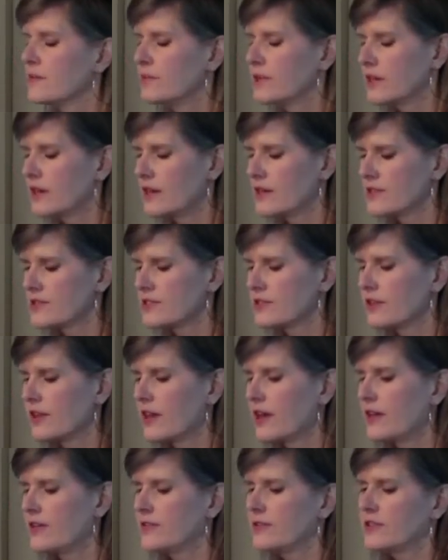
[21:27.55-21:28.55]
because you
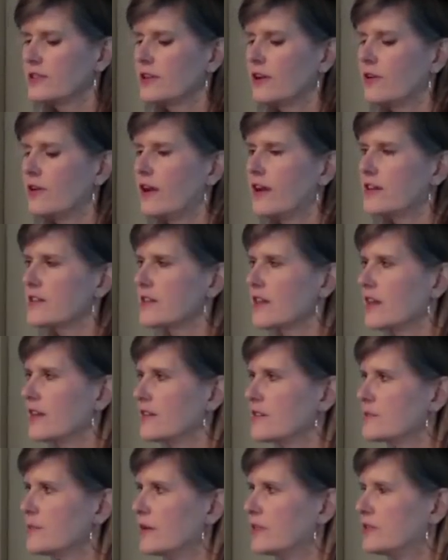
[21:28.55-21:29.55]
can't, I
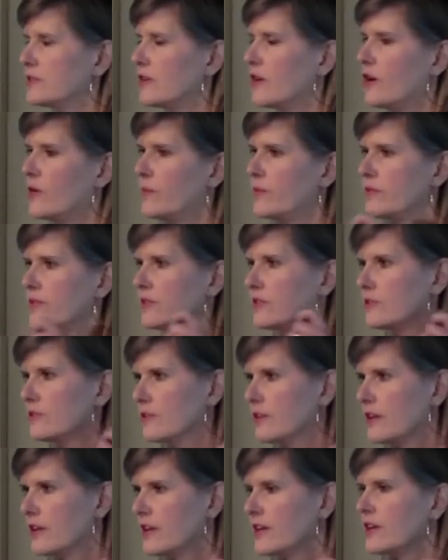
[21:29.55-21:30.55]
can't expect you to open
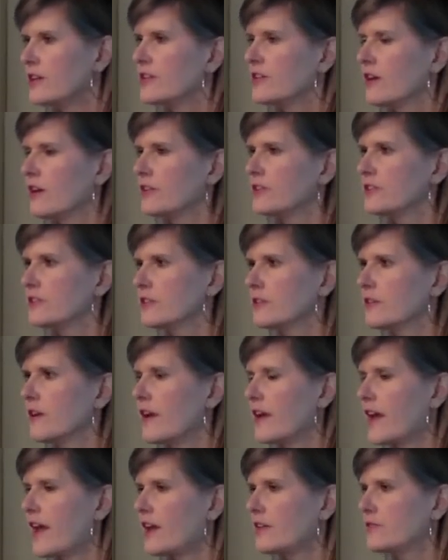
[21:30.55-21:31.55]
your
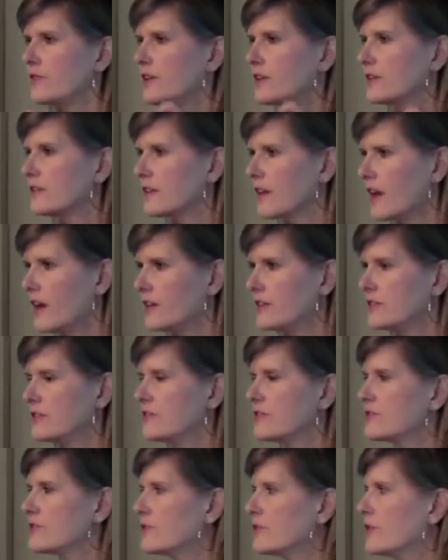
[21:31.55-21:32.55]
Advent
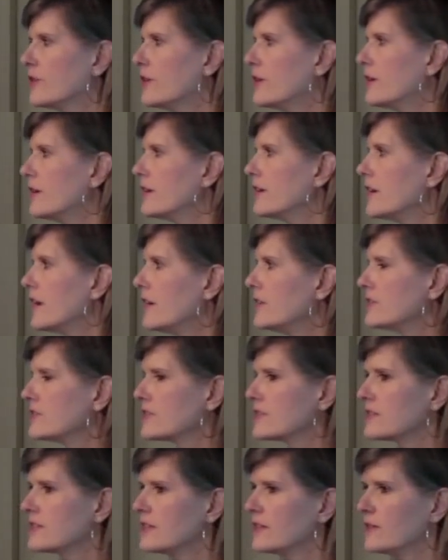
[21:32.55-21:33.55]
calendar door and
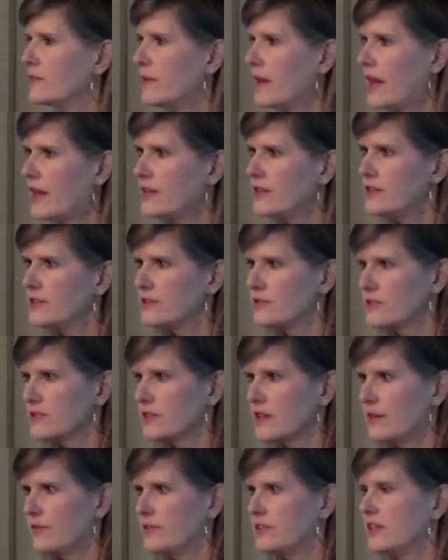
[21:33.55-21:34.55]
just hear bad
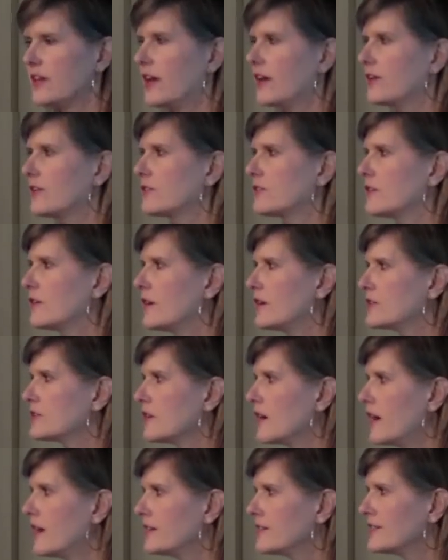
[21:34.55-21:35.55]
news every day. So I
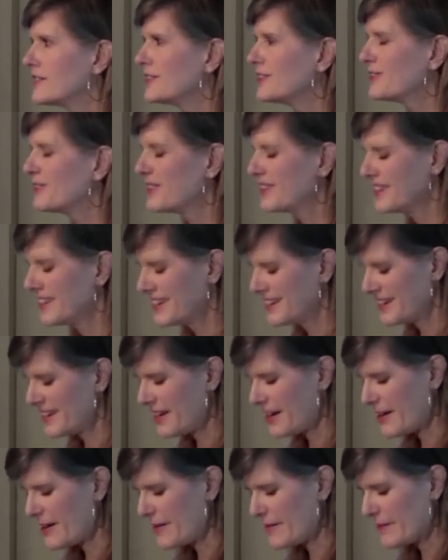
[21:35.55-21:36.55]
try to
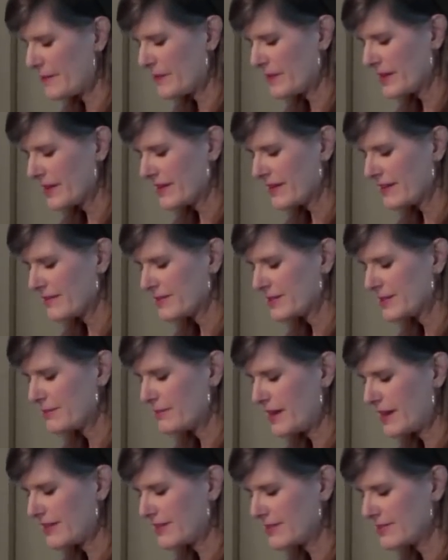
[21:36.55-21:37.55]

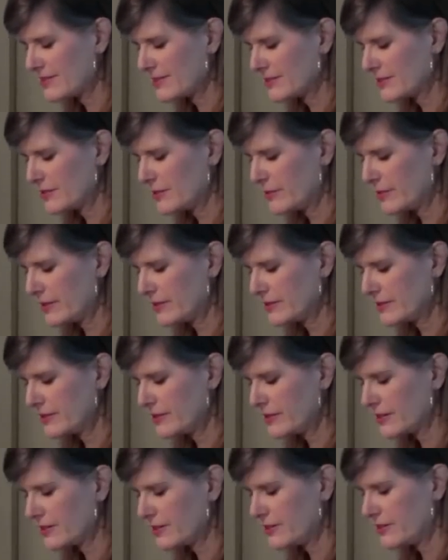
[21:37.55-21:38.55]
make this a little bit
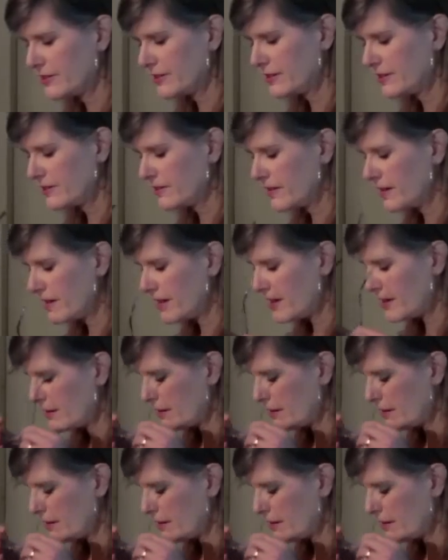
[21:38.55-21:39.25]
lyrical and